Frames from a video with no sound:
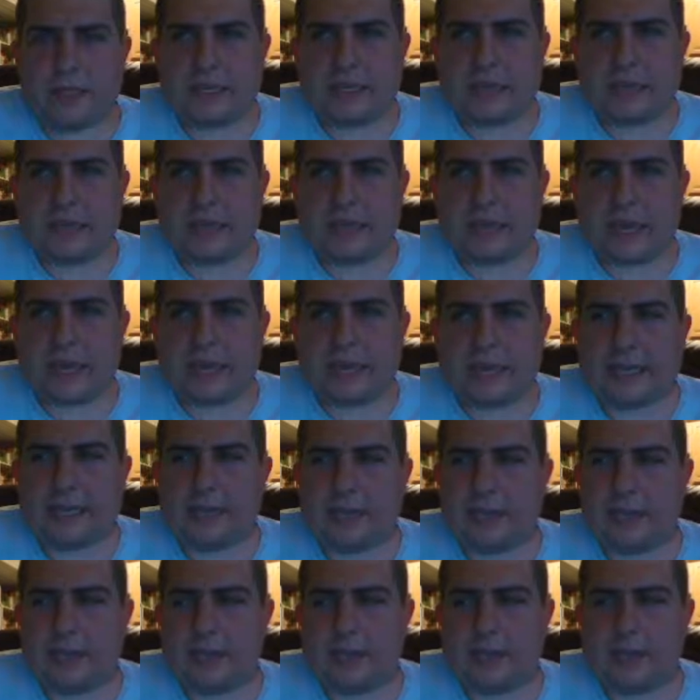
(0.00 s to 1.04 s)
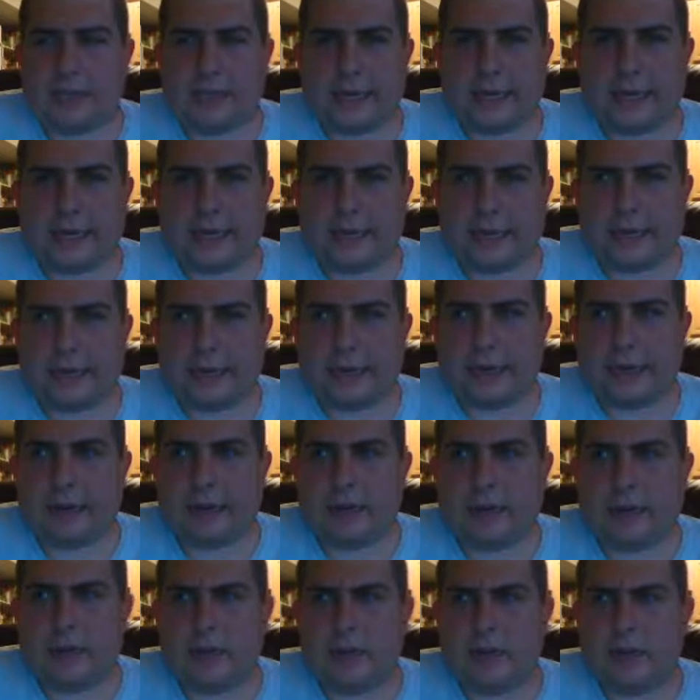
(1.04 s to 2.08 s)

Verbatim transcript: these guys that look like they're,